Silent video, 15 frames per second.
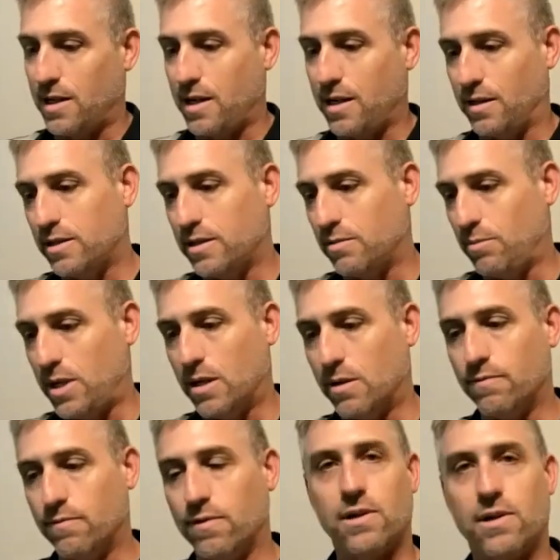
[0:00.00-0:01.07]
"Hey, let's meet up
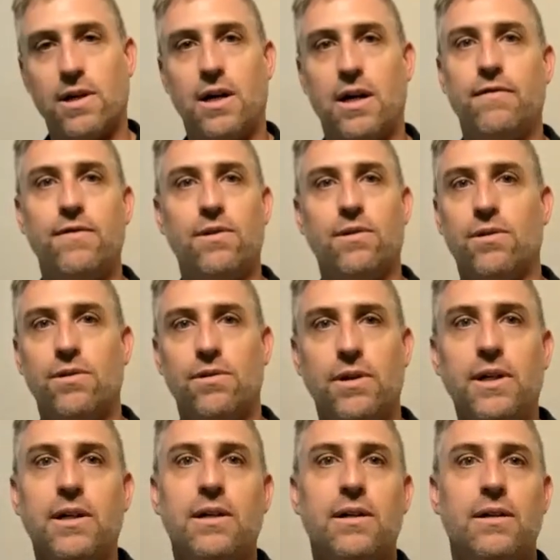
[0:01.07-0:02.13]
for a coffee or a
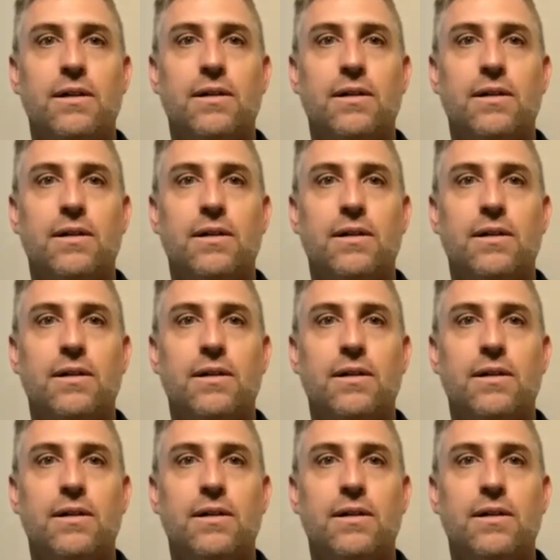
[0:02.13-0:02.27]
drink,"